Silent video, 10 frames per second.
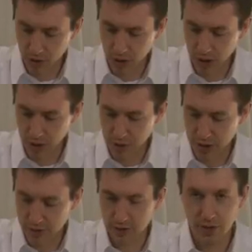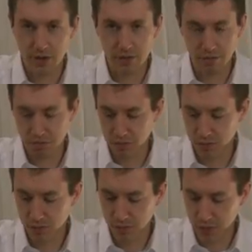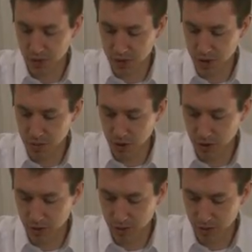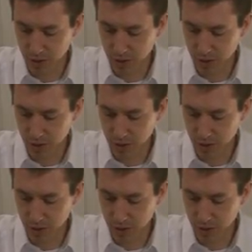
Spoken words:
looking at things in the similar